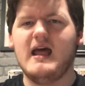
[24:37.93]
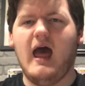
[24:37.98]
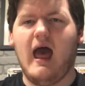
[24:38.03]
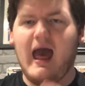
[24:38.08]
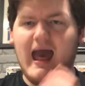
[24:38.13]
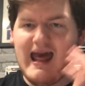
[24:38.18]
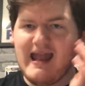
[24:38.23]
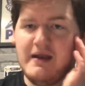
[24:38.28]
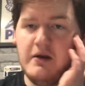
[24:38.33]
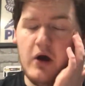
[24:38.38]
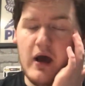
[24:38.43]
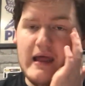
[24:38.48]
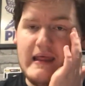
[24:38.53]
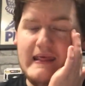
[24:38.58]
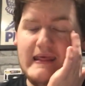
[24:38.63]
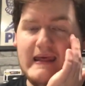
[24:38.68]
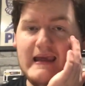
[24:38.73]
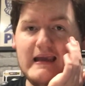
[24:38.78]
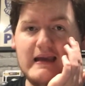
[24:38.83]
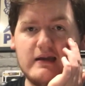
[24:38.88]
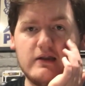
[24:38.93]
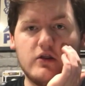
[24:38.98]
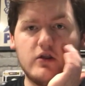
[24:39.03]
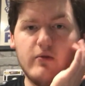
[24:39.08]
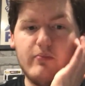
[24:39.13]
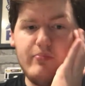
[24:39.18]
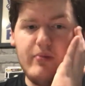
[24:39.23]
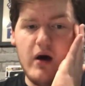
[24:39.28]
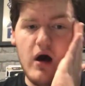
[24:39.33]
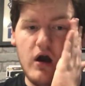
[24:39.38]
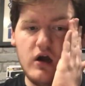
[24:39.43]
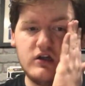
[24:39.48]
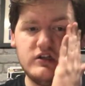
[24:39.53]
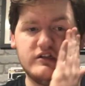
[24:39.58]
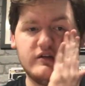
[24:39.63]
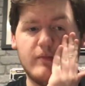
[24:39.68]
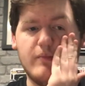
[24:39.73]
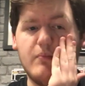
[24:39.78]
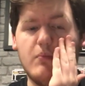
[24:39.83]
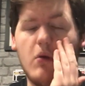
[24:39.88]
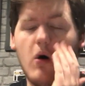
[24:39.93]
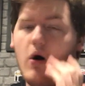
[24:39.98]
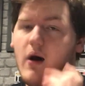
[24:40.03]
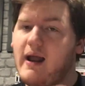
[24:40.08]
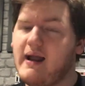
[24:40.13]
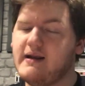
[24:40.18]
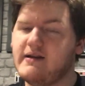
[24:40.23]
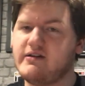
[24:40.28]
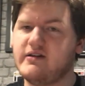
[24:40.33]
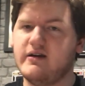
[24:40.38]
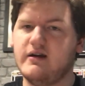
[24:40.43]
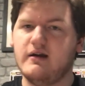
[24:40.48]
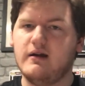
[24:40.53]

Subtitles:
and I think the Bucks might